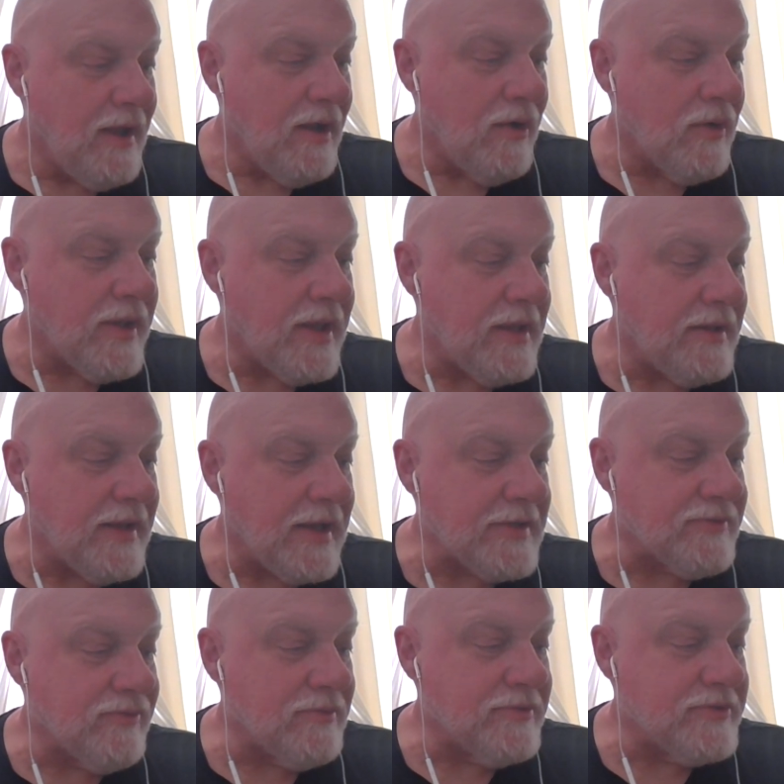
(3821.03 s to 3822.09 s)
Okay,
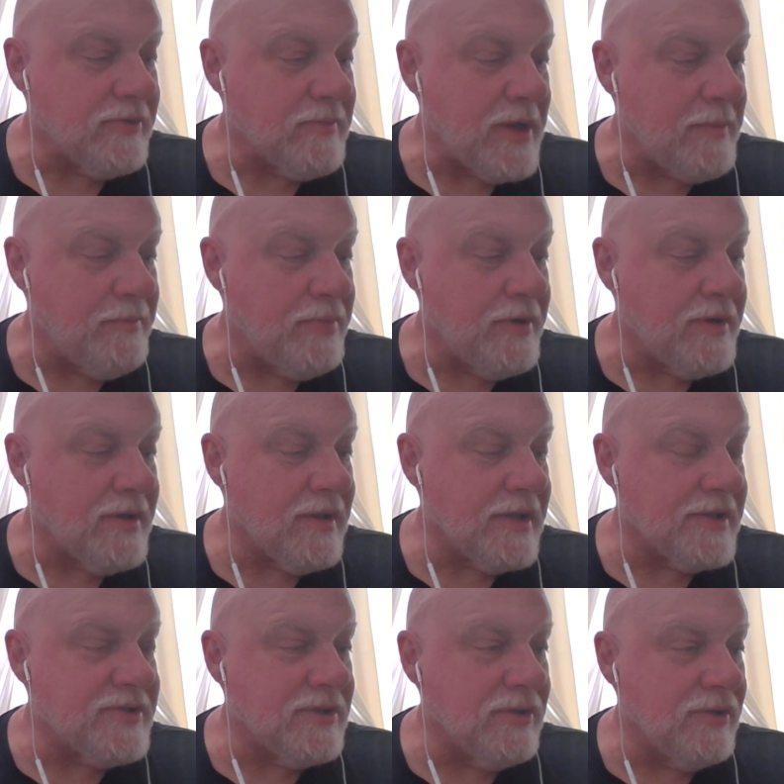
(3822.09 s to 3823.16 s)
that's what, so my book
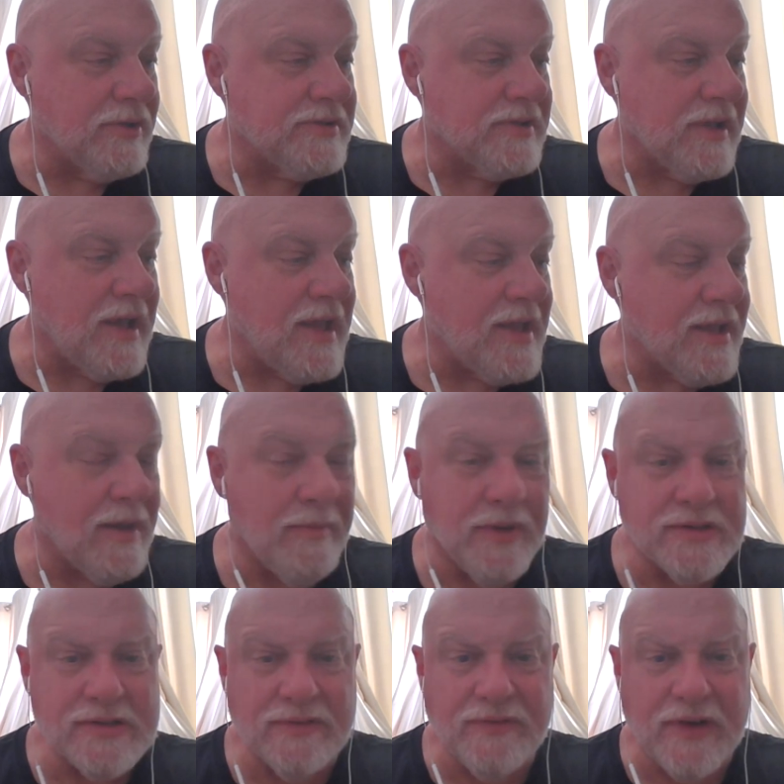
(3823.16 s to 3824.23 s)
collection looks like a
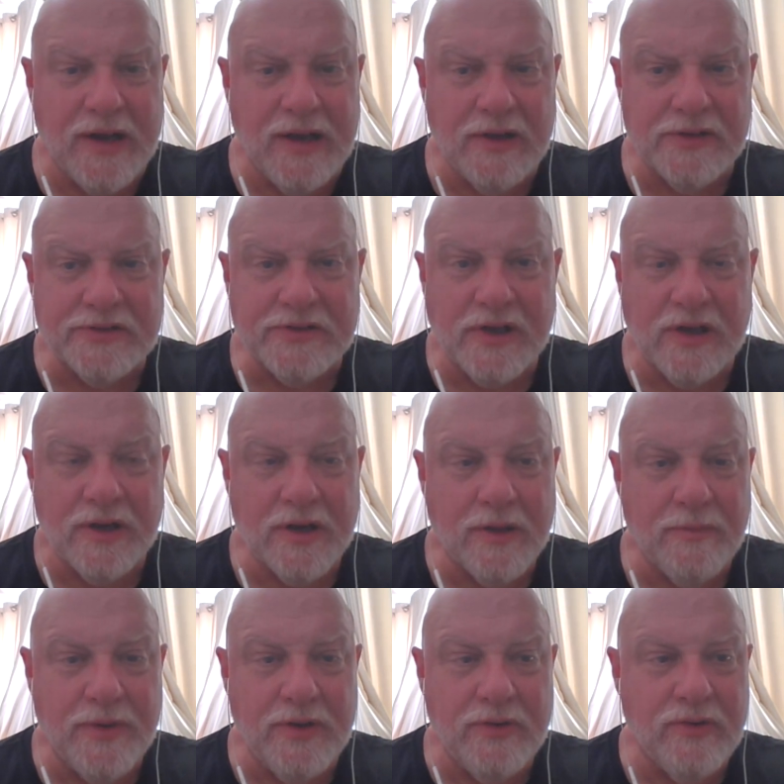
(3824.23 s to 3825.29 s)
bunch of files on a
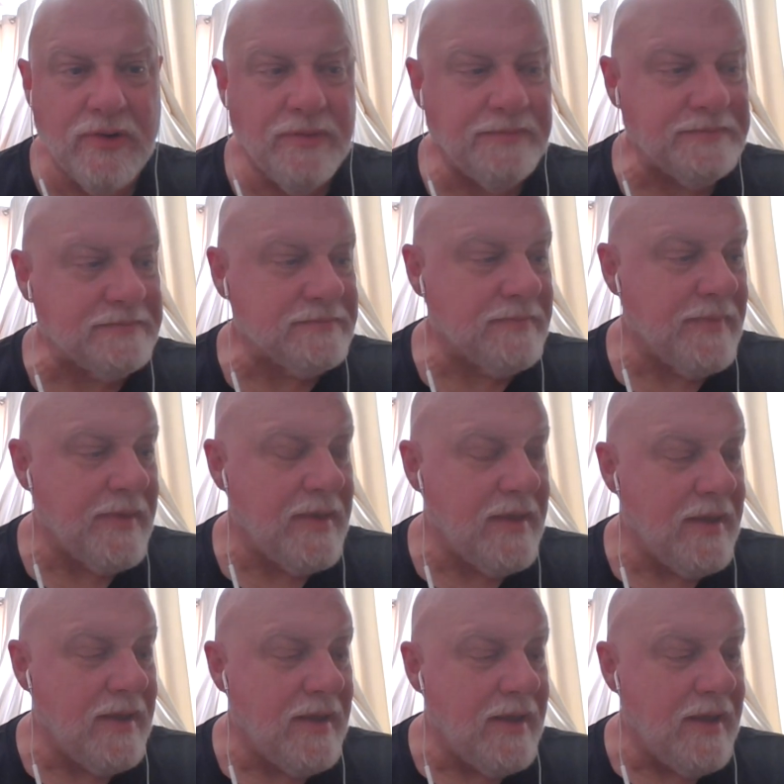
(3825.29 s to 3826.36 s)
computer.
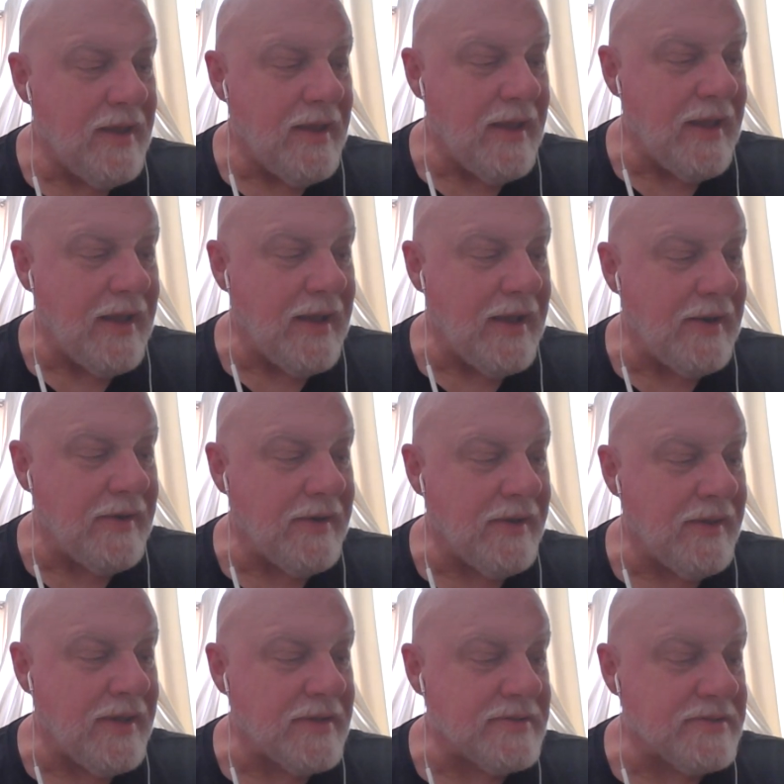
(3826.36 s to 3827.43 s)
And
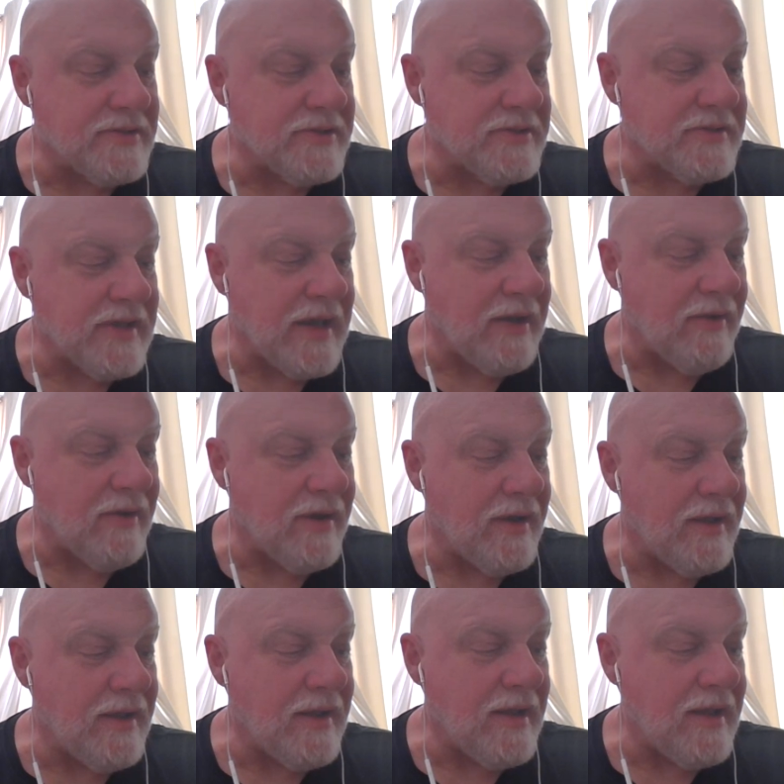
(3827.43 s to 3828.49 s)
that's just how
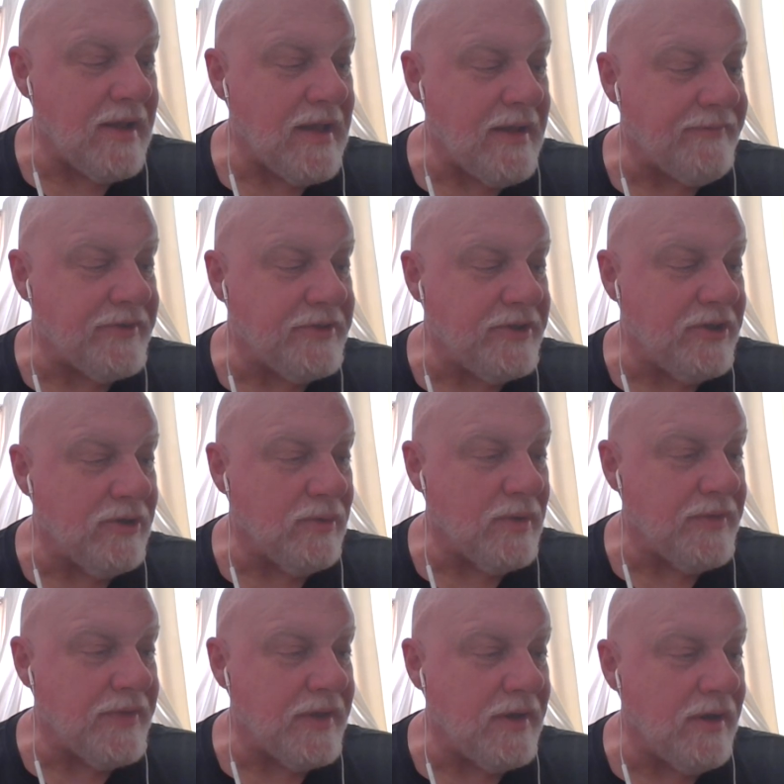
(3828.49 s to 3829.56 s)
I have to deal
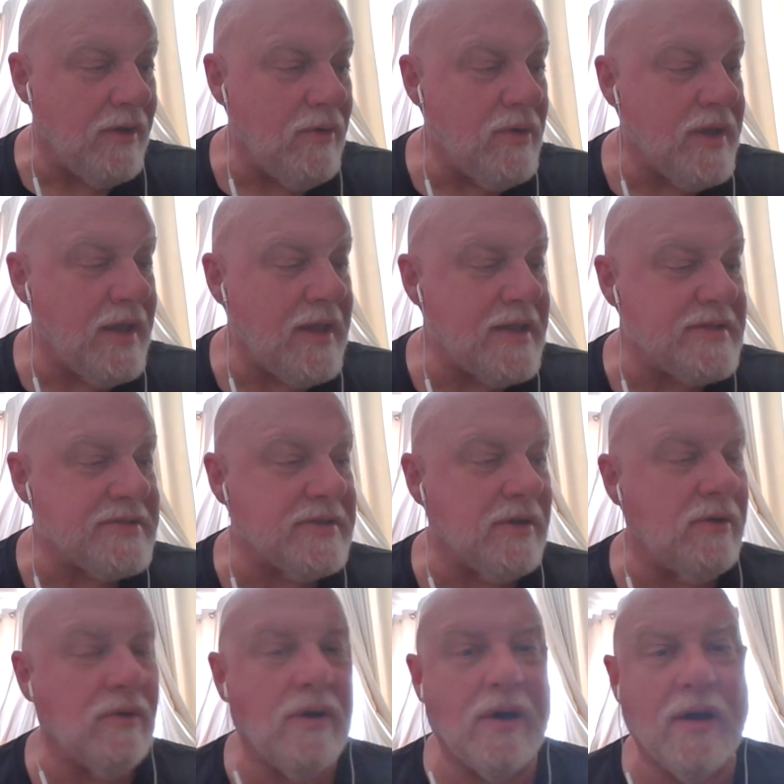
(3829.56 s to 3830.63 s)
with it. Okay,
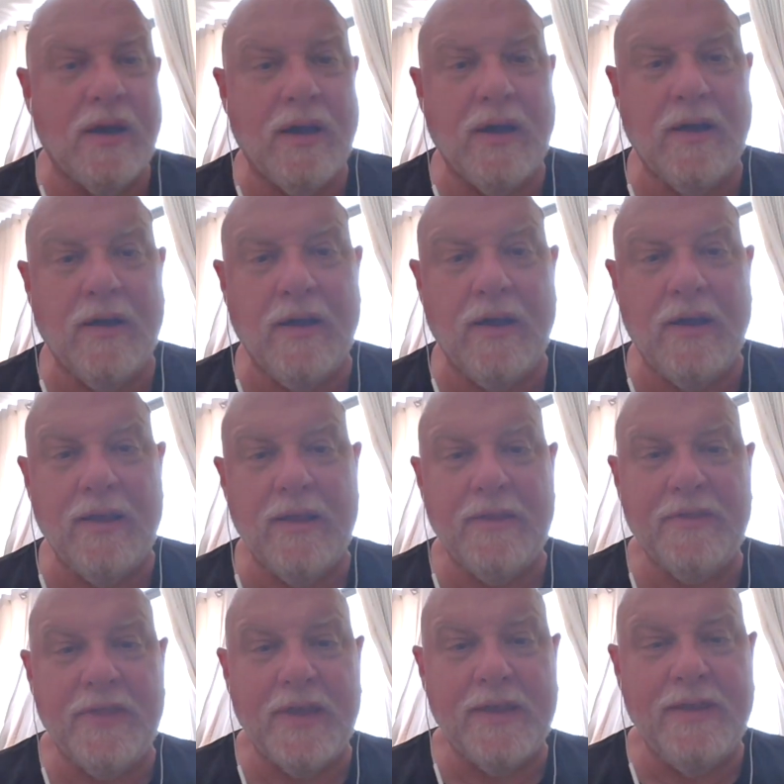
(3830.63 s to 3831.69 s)
so
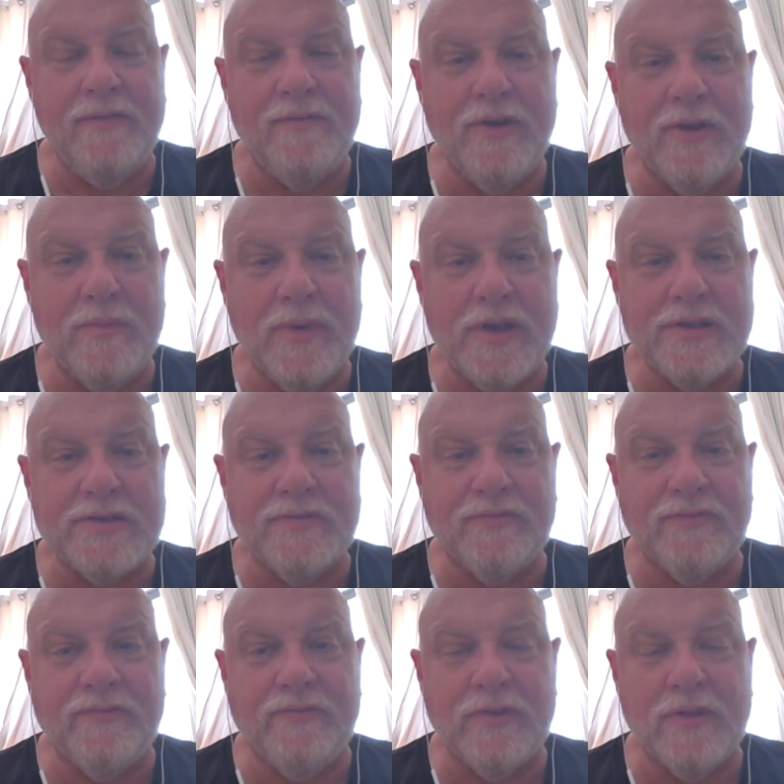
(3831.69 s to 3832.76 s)
thank you very much
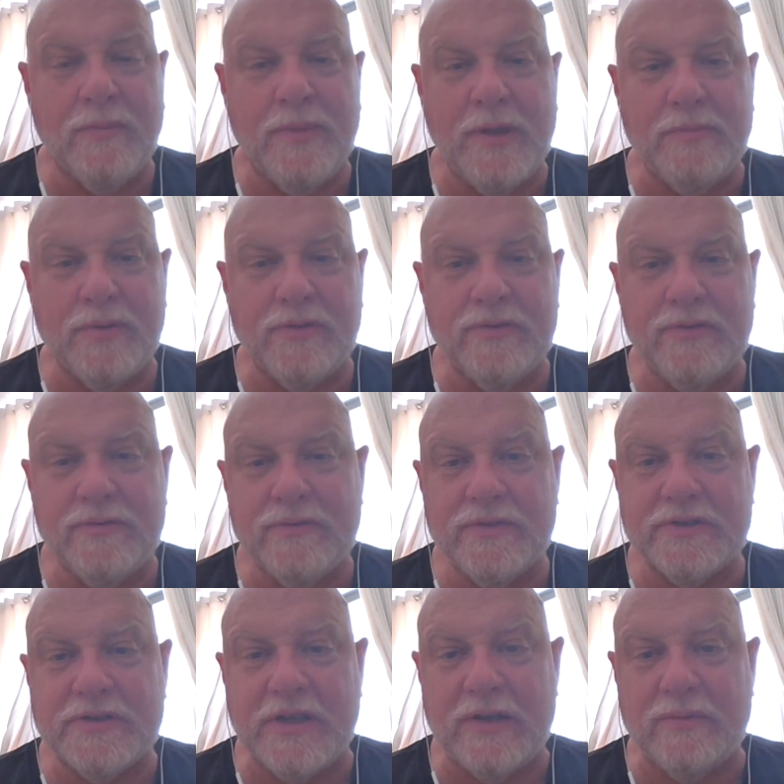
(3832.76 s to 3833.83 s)
for the people who
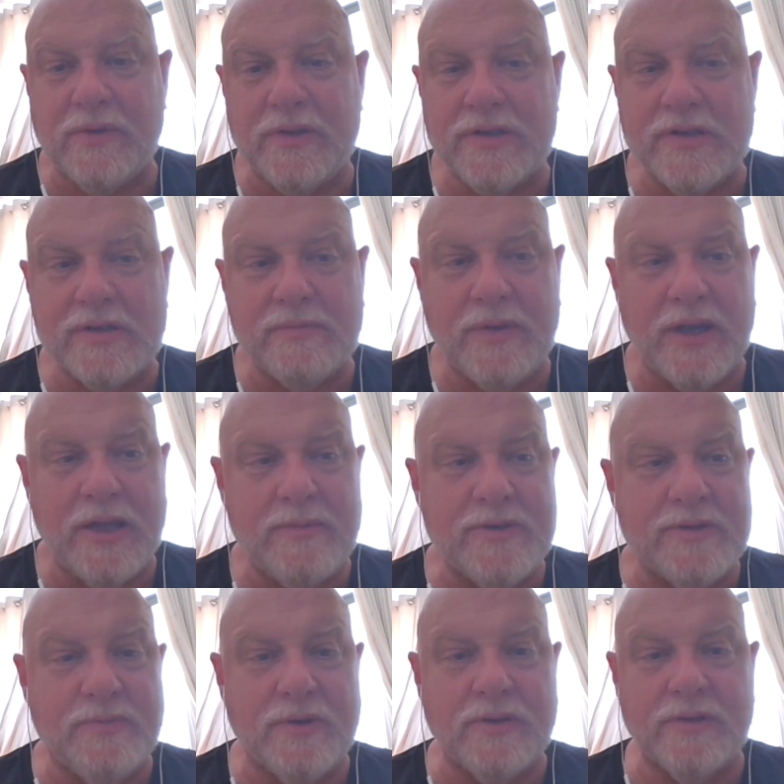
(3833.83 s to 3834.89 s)
stayed with us. My name
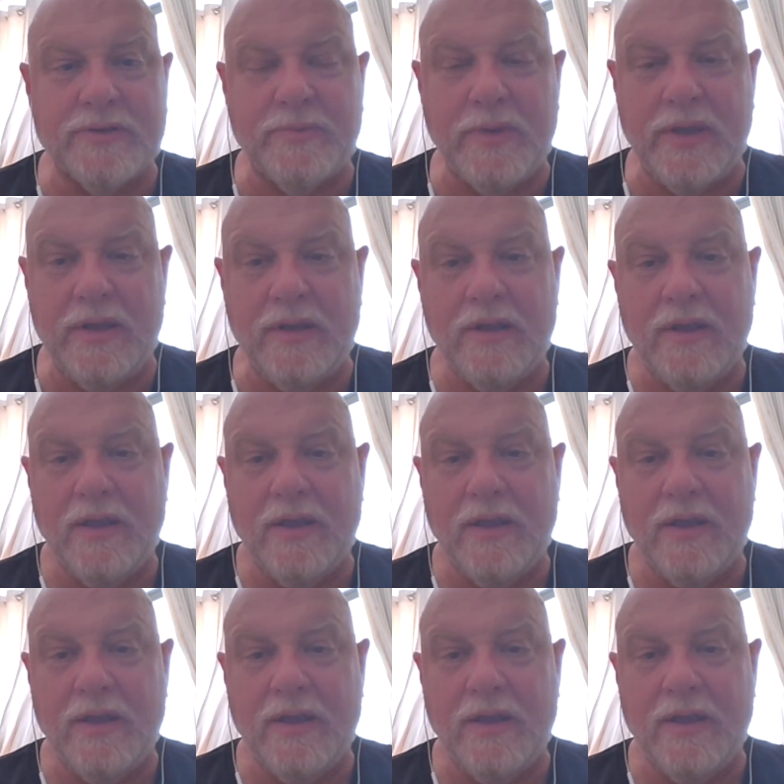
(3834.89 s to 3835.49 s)
is Bookless Pete.